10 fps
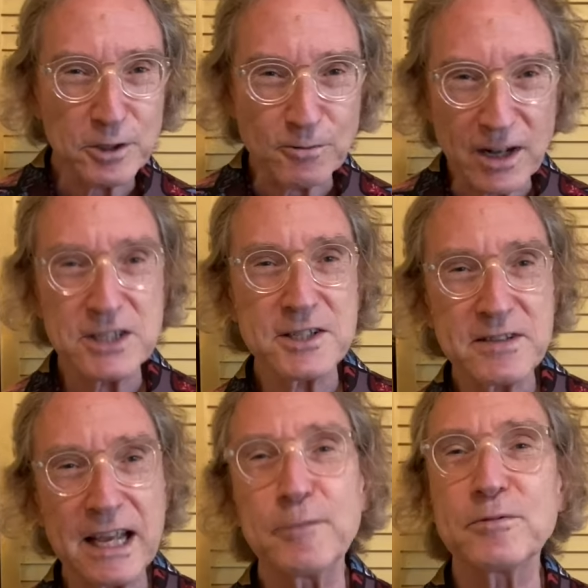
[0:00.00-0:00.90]
The rest of
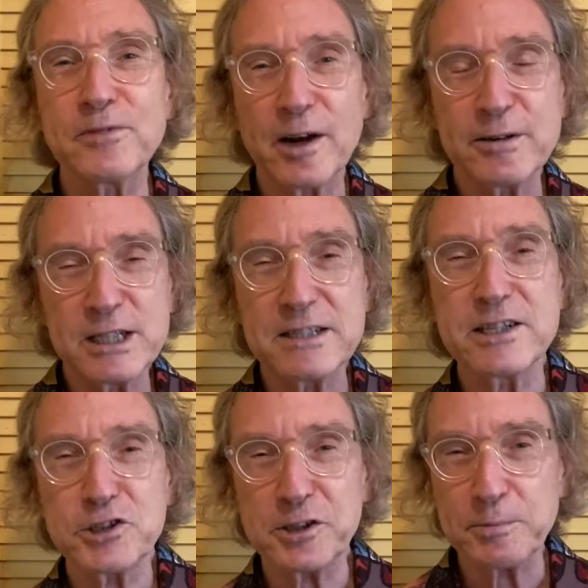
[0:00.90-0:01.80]
the amplifier is
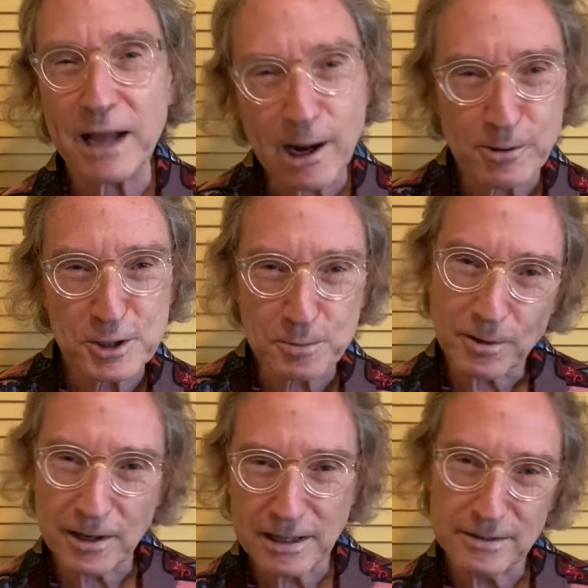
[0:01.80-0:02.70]
essentially power
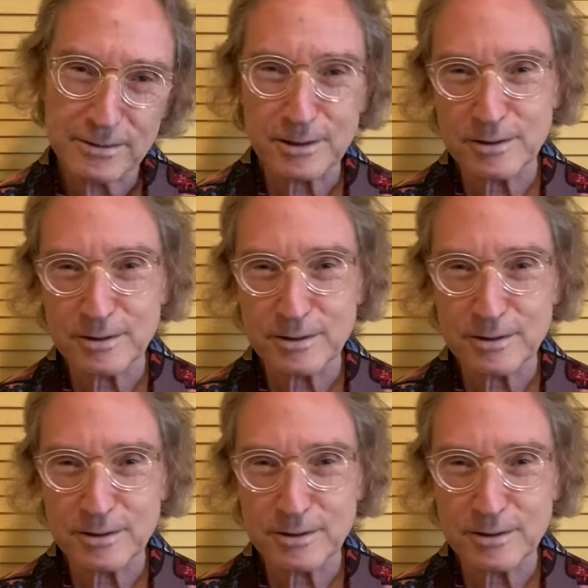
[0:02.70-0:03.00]
supply and,